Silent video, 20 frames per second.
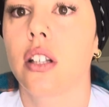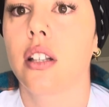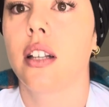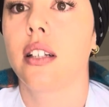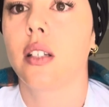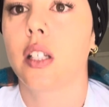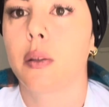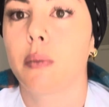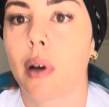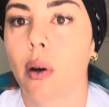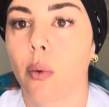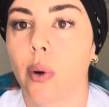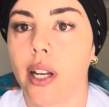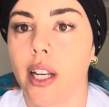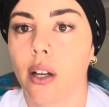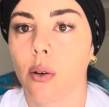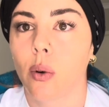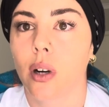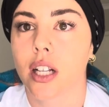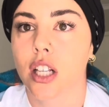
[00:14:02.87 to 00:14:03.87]
this as my
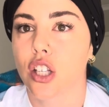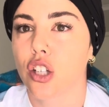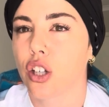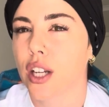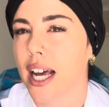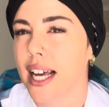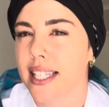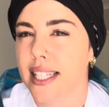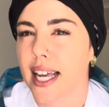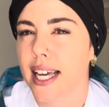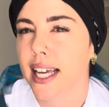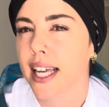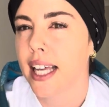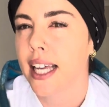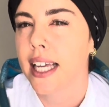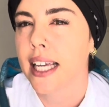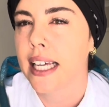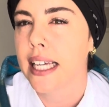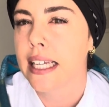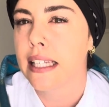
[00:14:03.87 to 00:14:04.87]
wedding one. So it has like
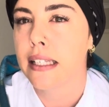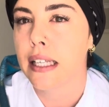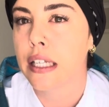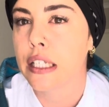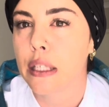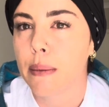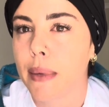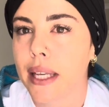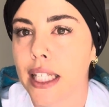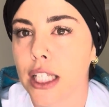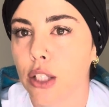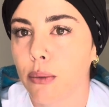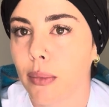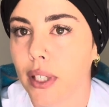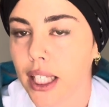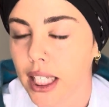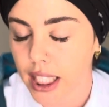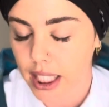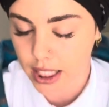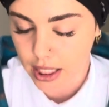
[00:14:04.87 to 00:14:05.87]
sentimental
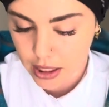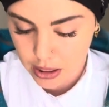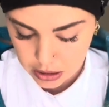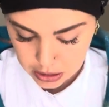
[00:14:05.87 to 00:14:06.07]
meaning.